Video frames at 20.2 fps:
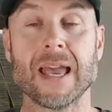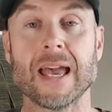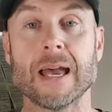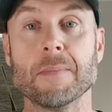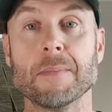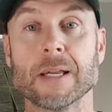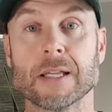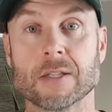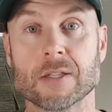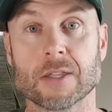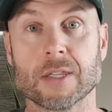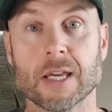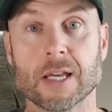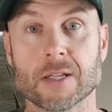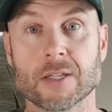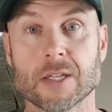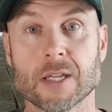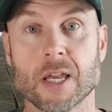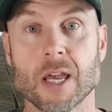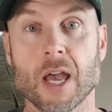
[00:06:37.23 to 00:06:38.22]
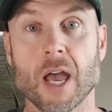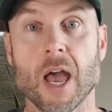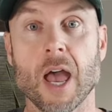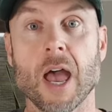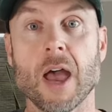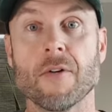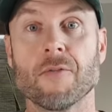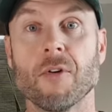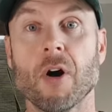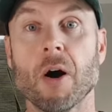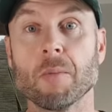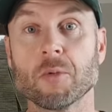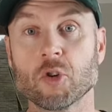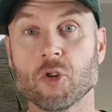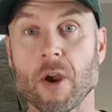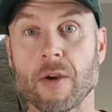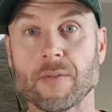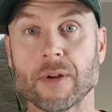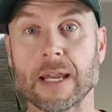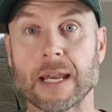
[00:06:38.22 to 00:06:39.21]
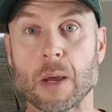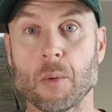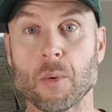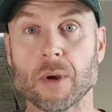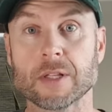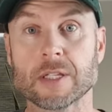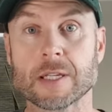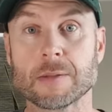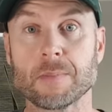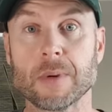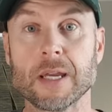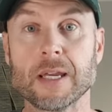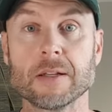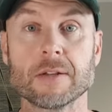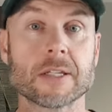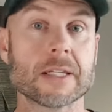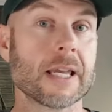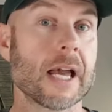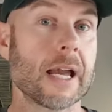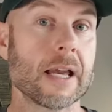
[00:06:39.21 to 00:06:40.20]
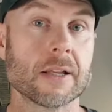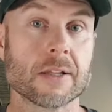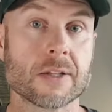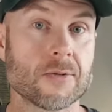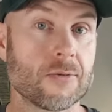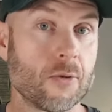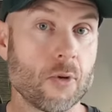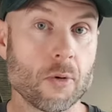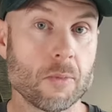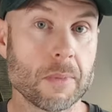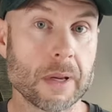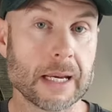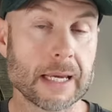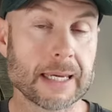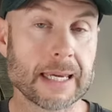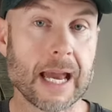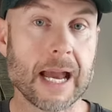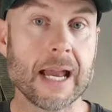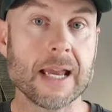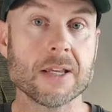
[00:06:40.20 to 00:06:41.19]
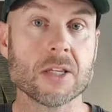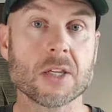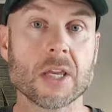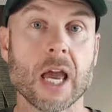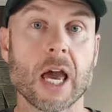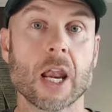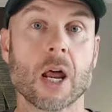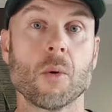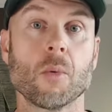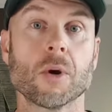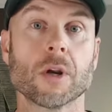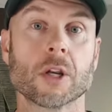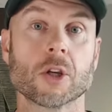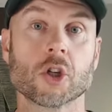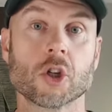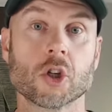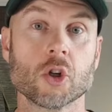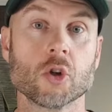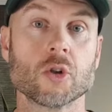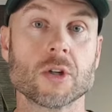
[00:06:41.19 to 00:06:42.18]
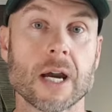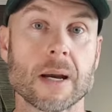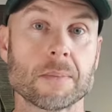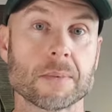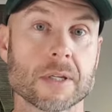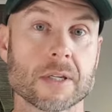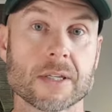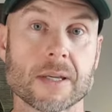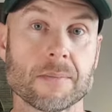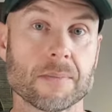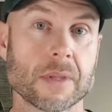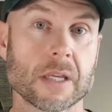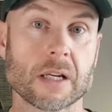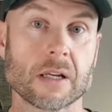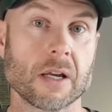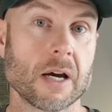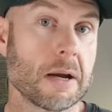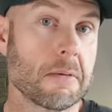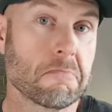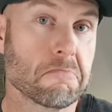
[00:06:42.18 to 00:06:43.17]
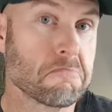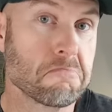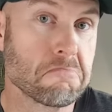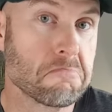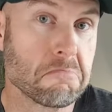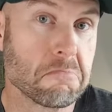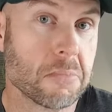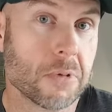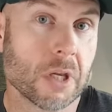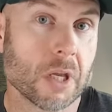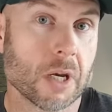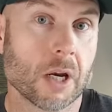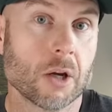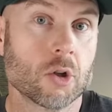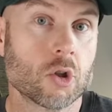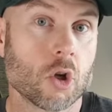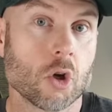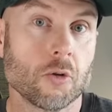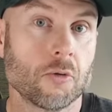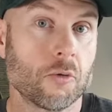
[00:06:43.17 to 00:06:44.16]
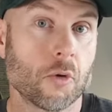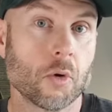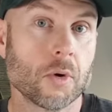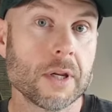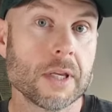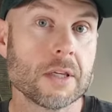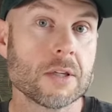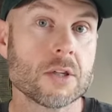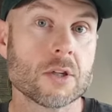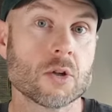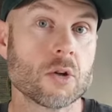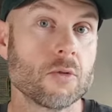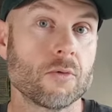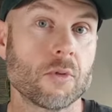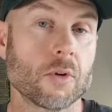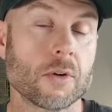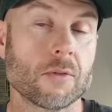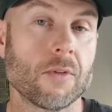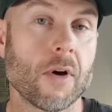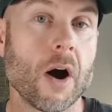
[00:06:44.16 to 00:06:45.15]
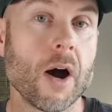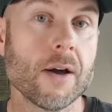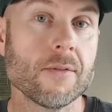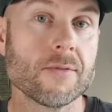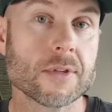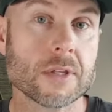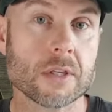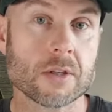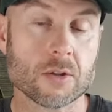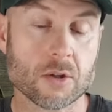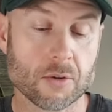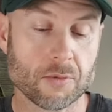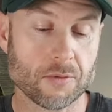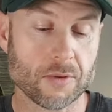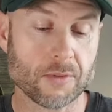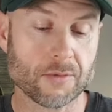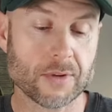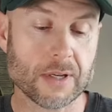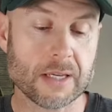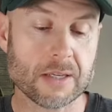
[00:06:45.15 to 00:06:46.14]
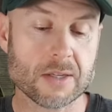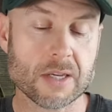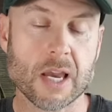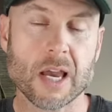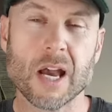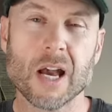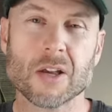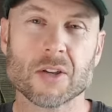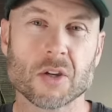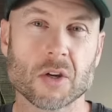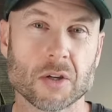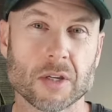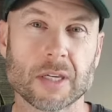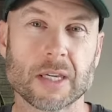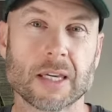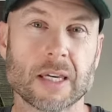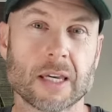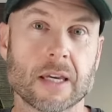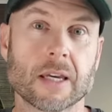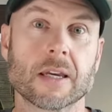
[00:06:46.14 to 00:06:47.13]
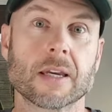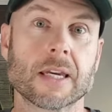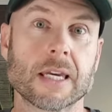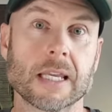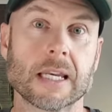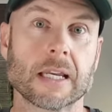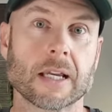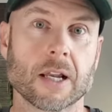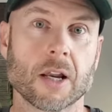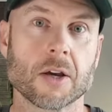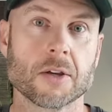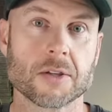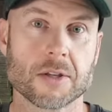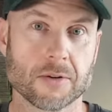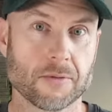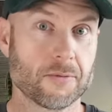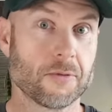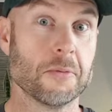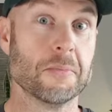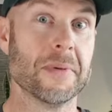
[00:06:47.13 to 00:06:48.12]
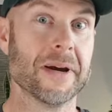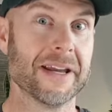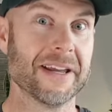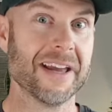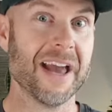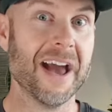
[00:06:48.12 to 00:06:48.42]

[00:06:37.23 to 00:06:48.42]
It means this if I'm traveling at one speed, say it's four minute Ks, and I want to shoot up to something like, you know, 240s, 245s, 250s, so getting close for me